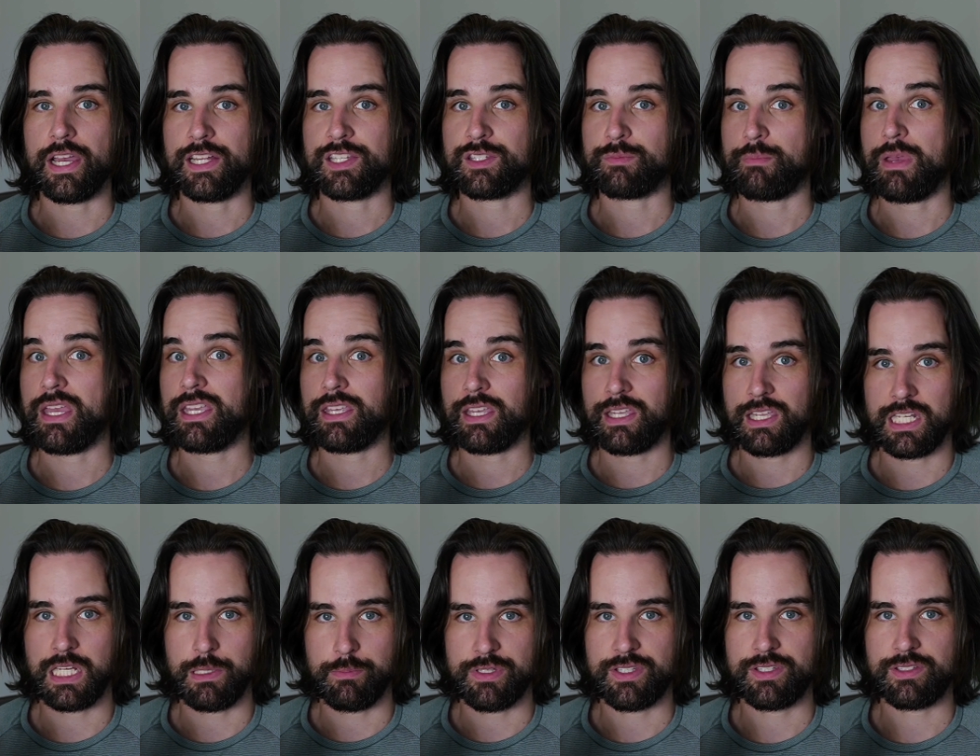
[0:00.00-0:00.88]
it's making
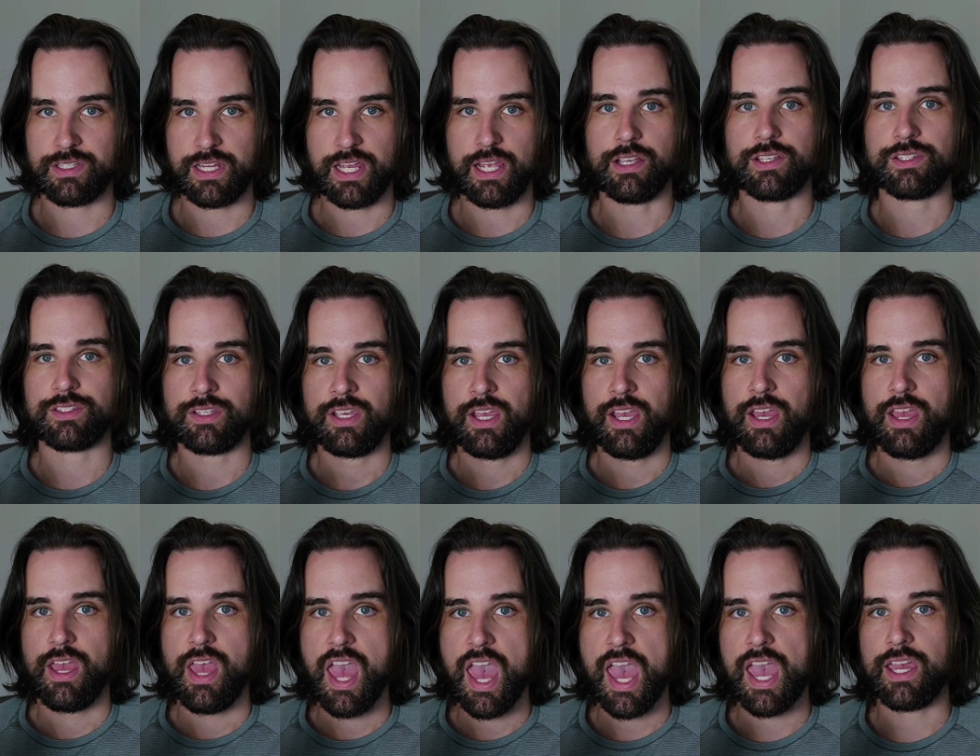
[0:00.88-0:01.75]
any mistakes.
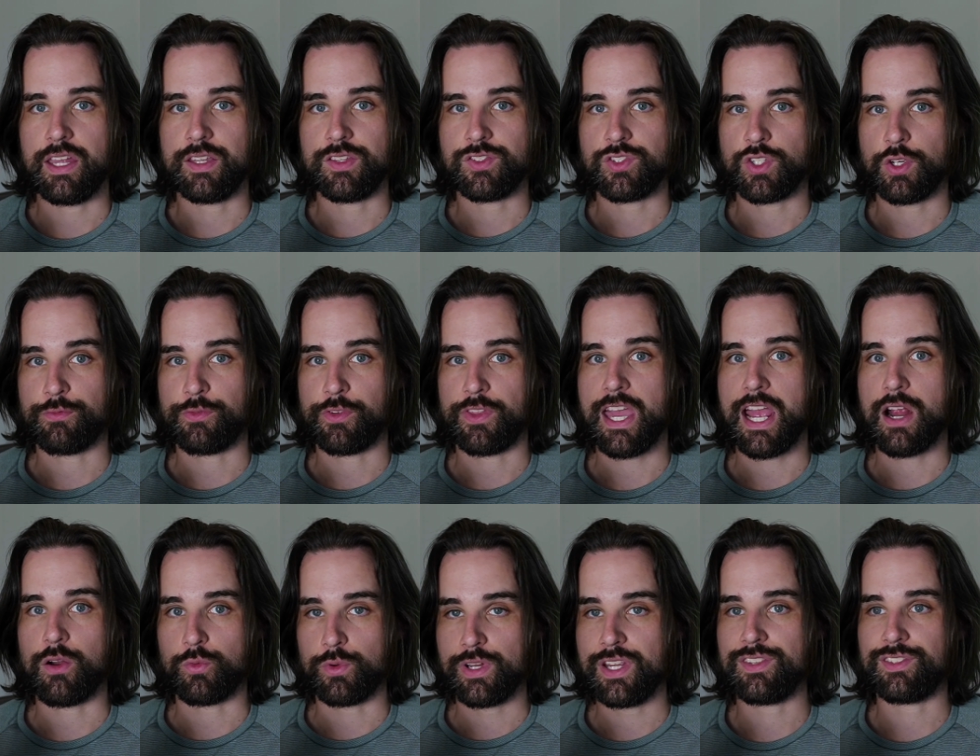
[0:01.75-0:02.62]
And so for
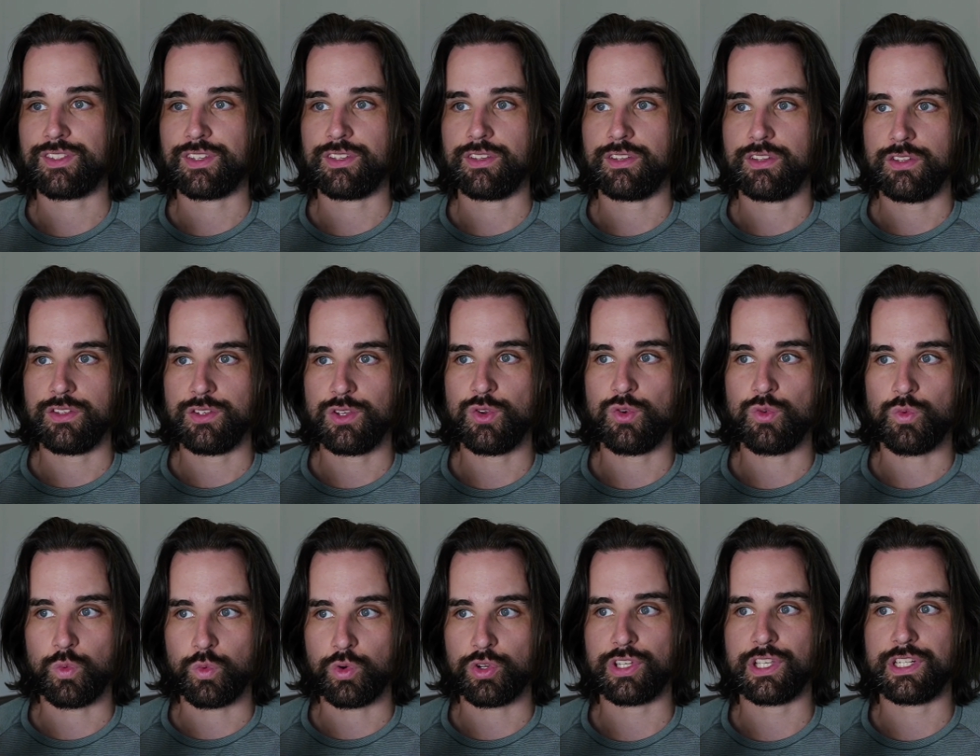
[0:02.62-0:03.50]
that reason, you
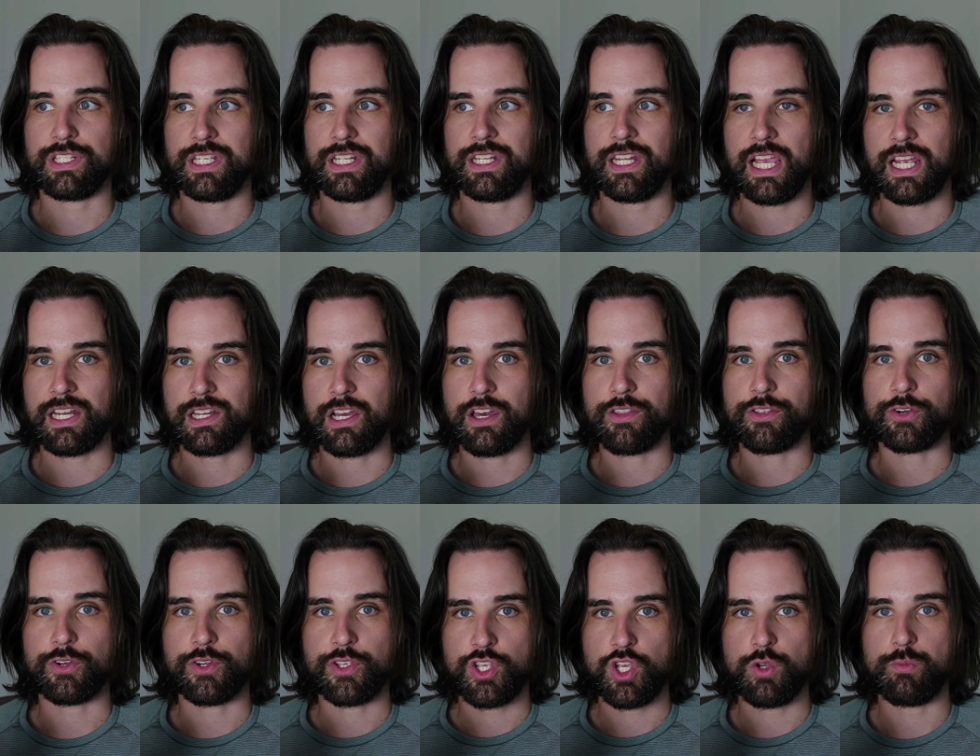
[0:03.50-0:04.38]
really need
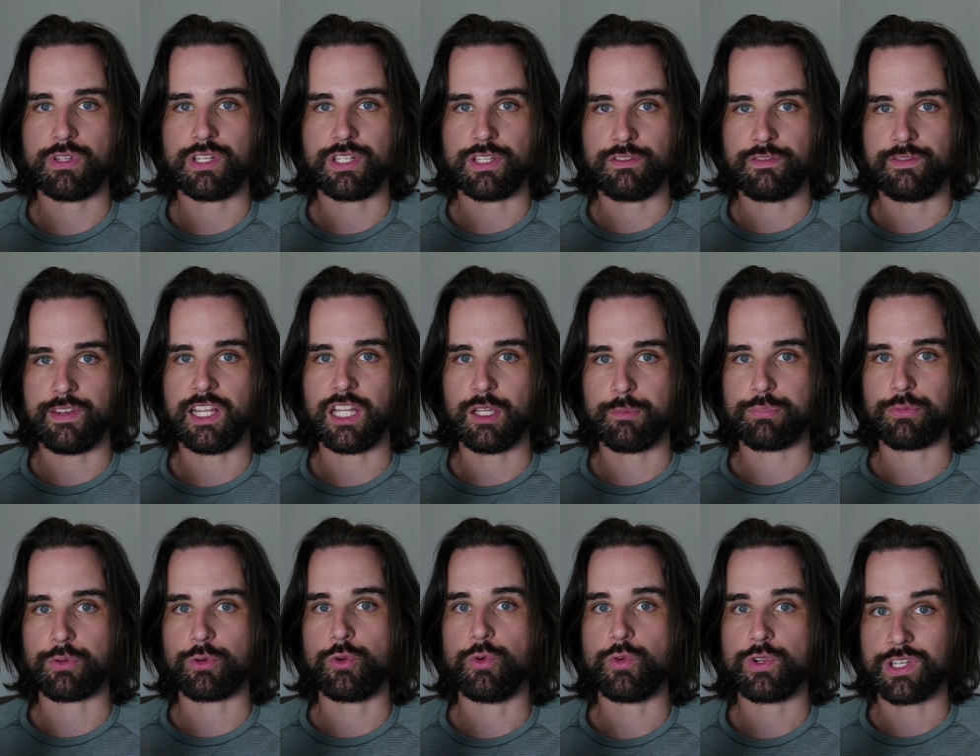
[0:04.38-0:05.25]
another human
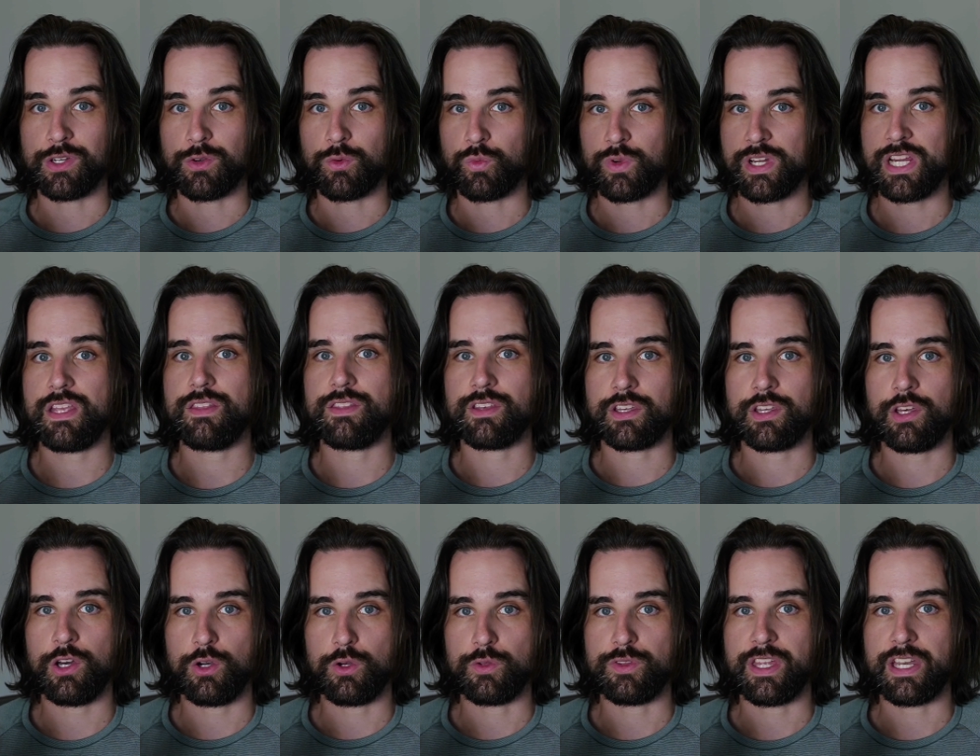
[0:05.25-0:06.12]
developer who can read the
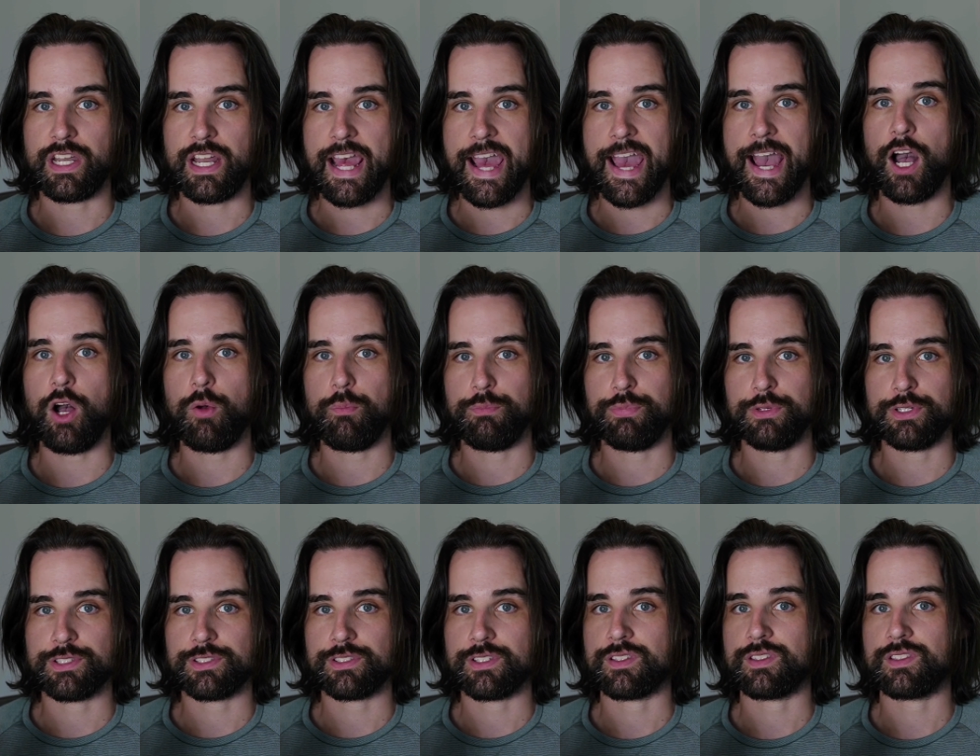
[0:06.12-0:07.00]
code that it
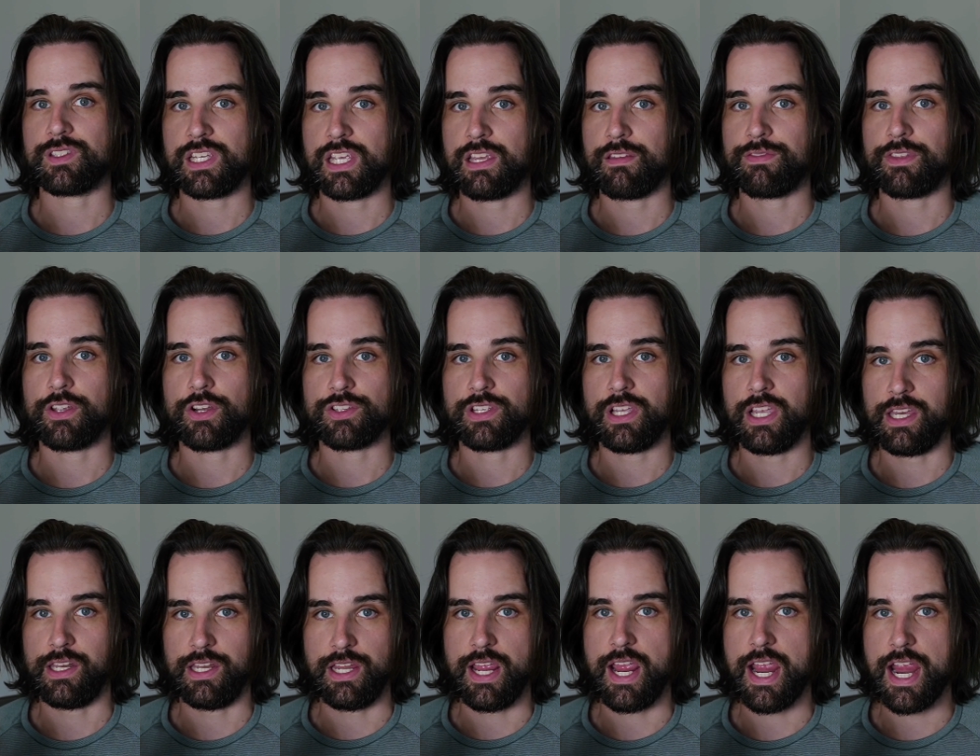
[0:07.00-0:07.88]
outputs to see if there's
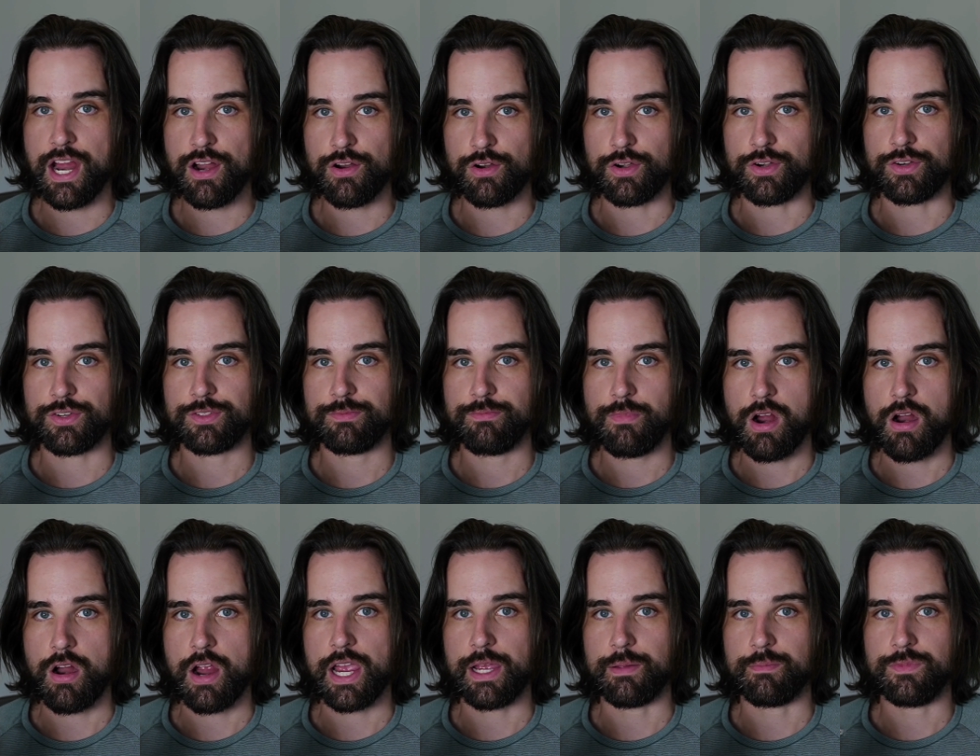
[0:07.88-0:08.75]
any errors. All
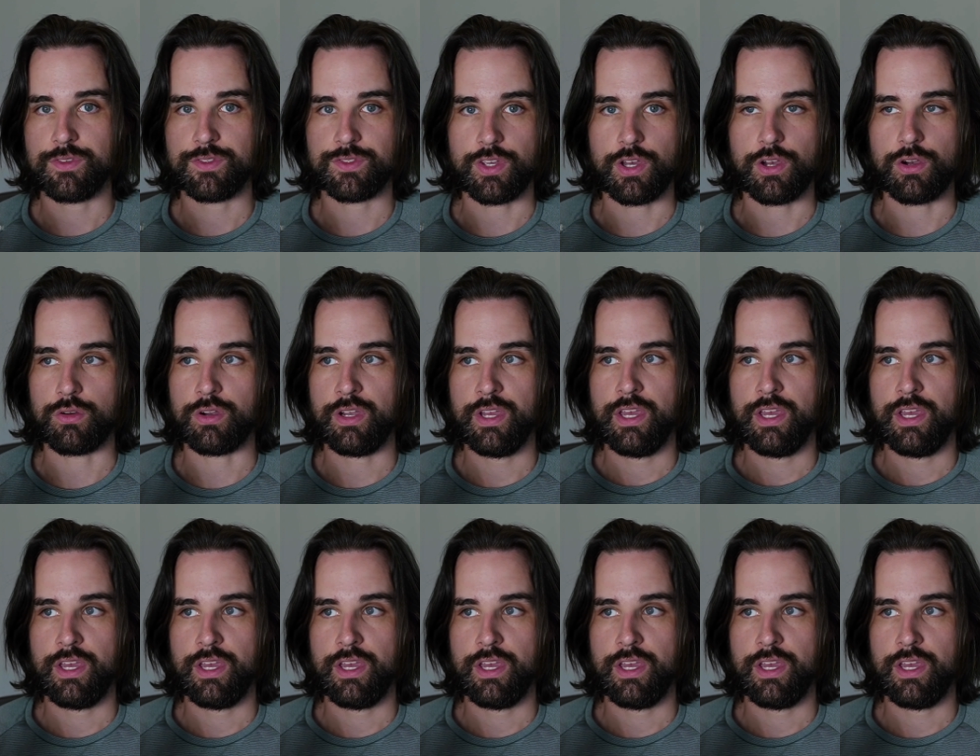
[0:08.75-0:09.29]
right. So